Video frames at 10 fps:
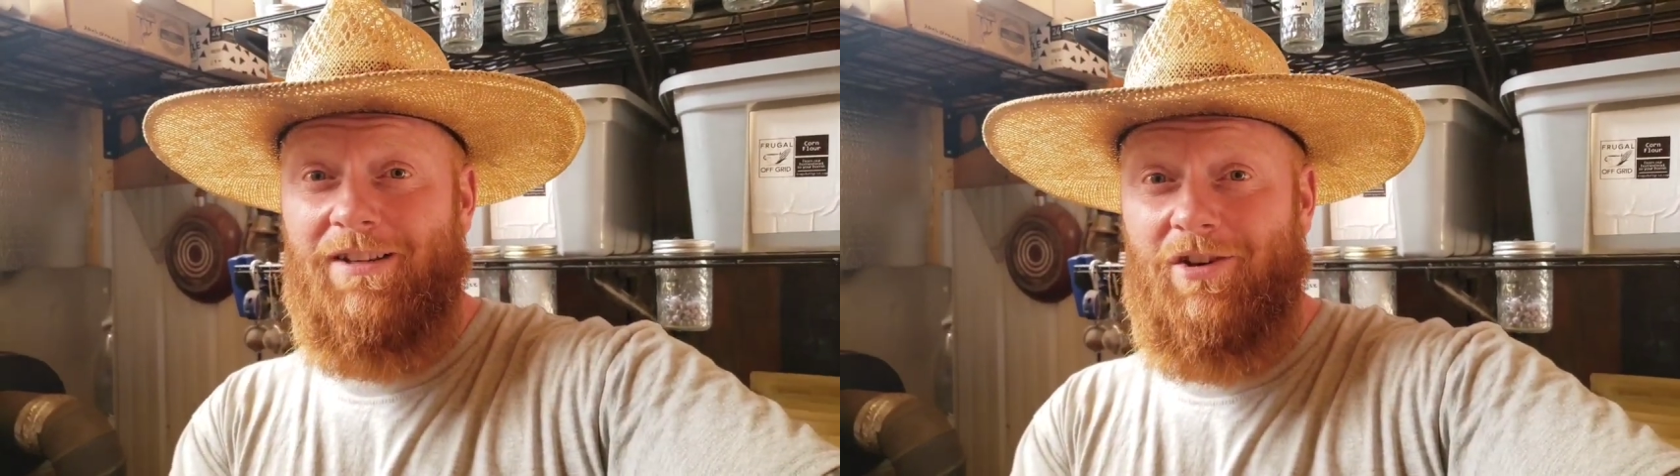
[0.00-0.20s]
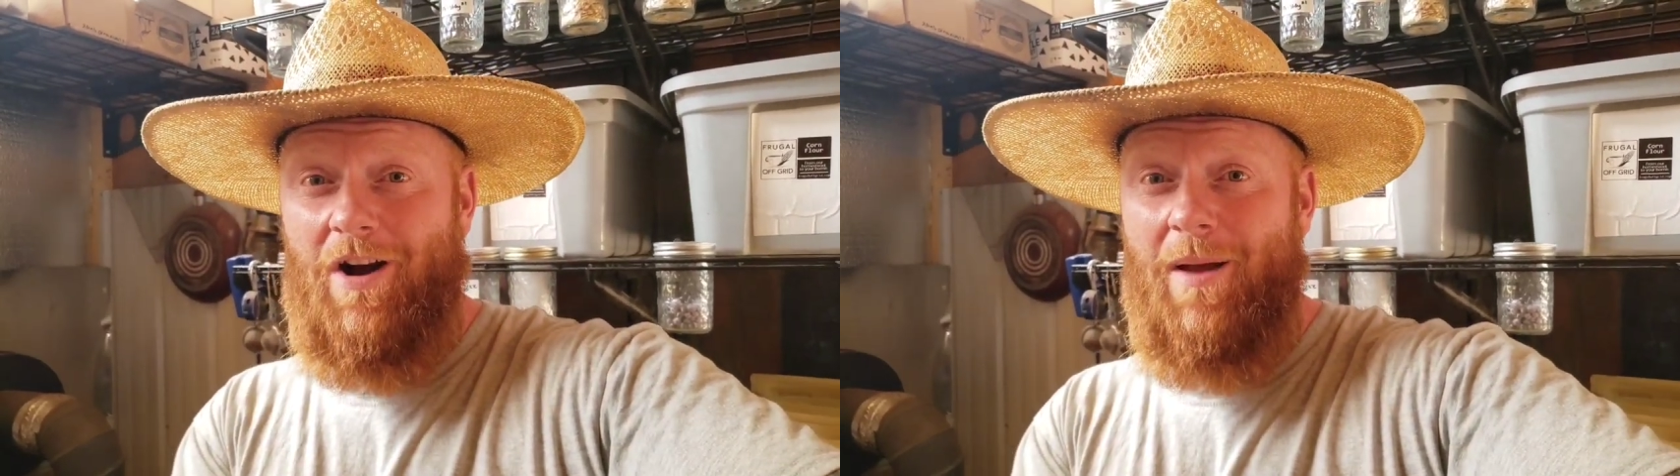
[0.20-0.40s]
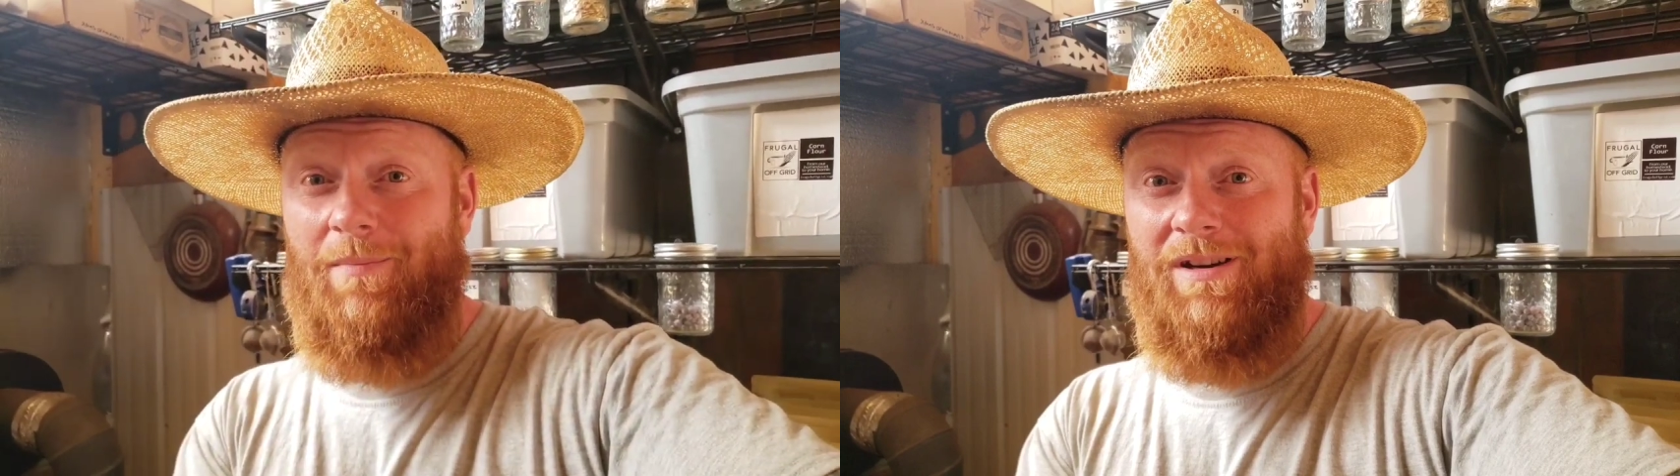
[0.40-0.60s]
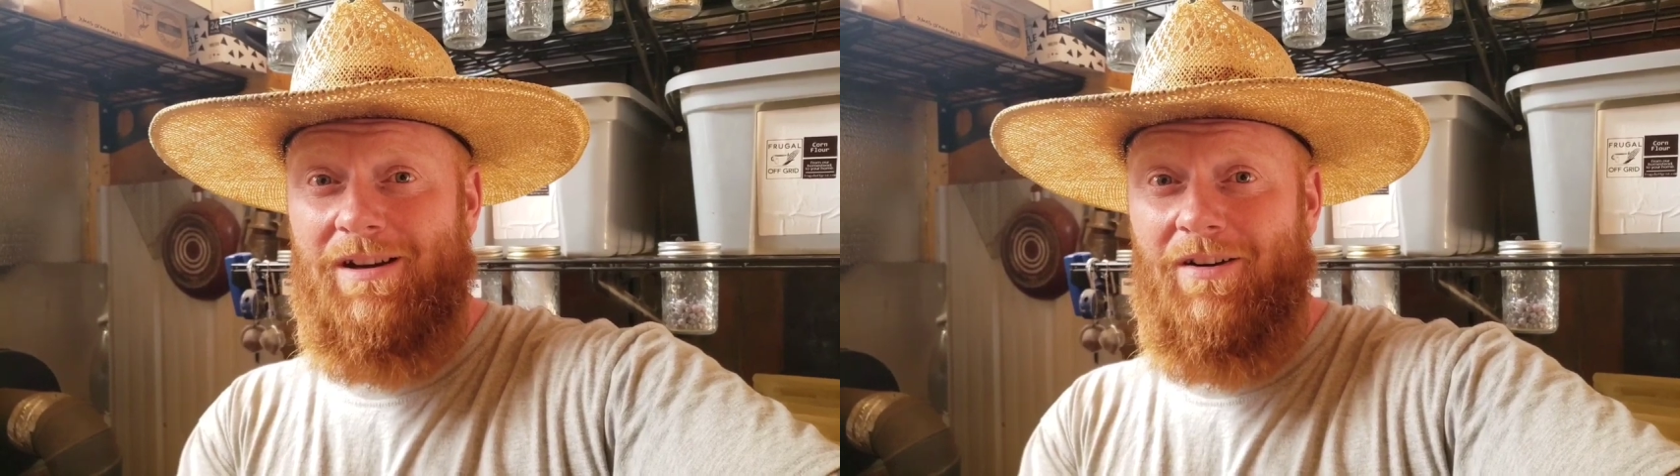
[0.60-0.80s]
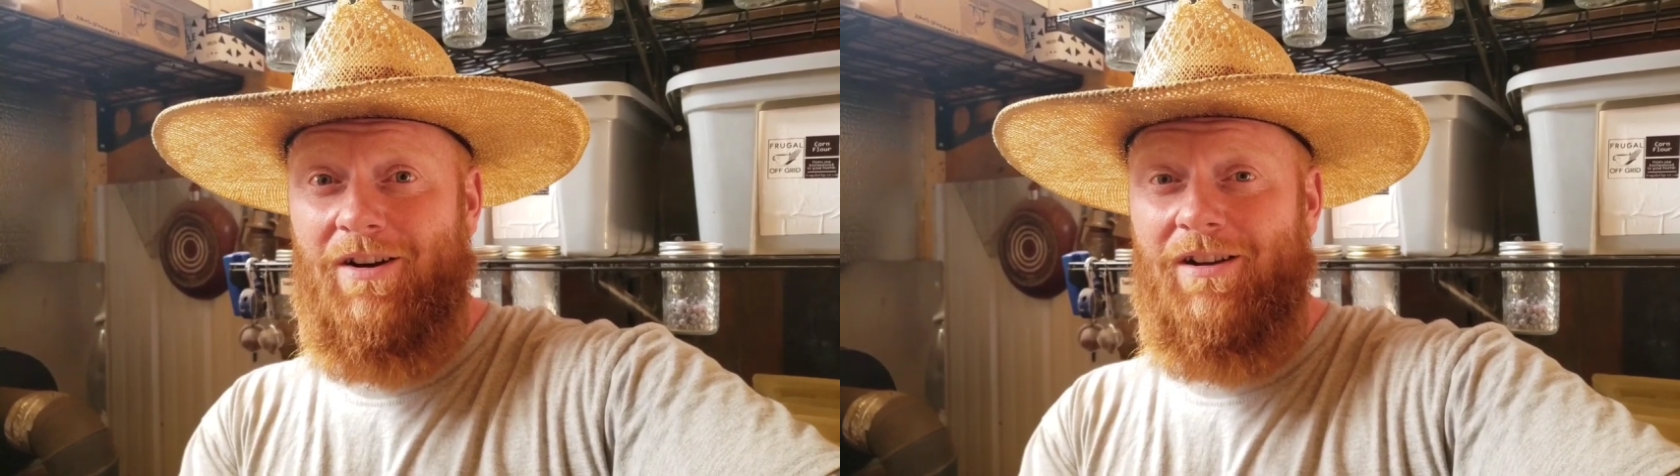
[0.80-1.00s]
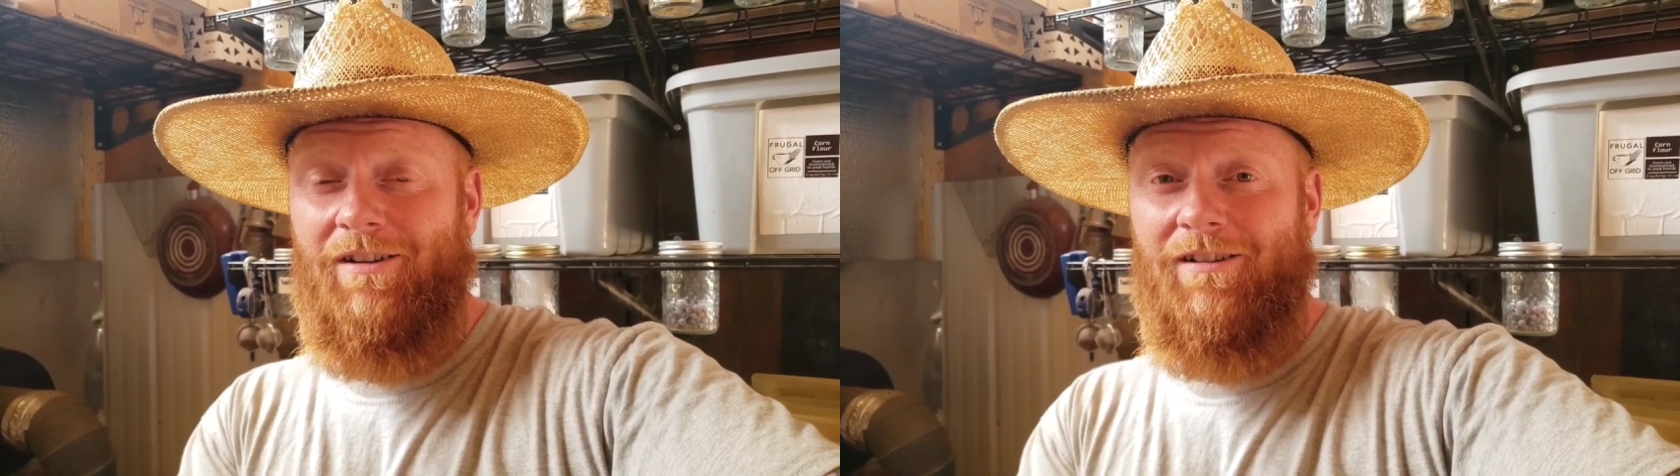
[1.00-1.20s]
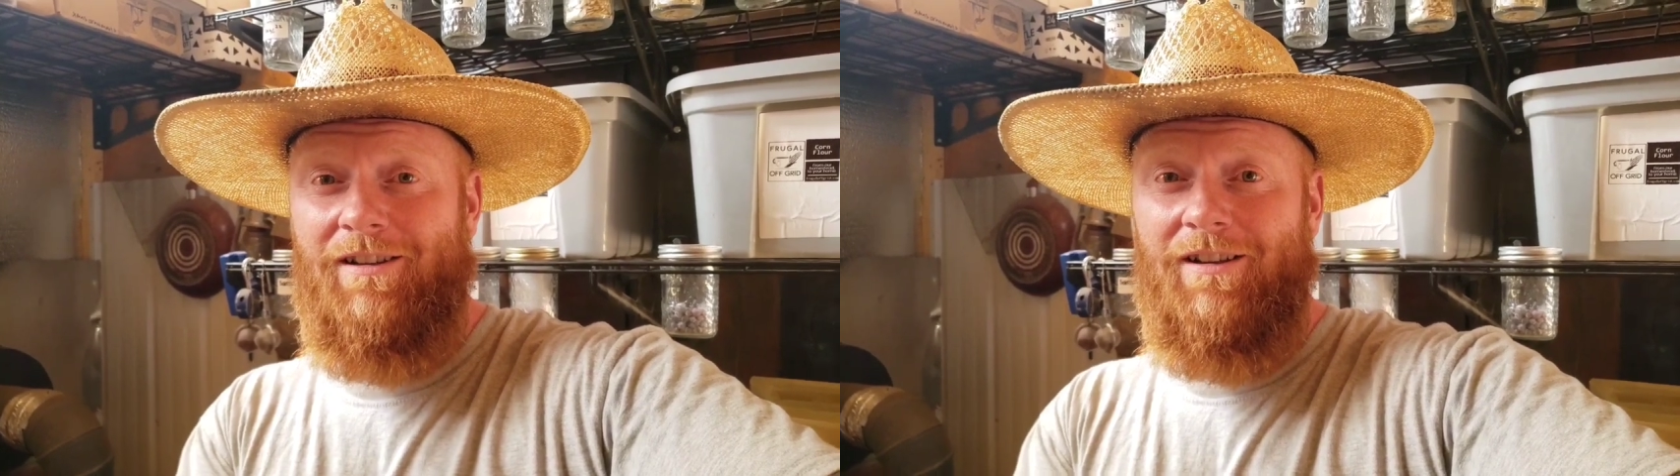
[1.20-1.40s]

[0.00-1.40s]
scrap material.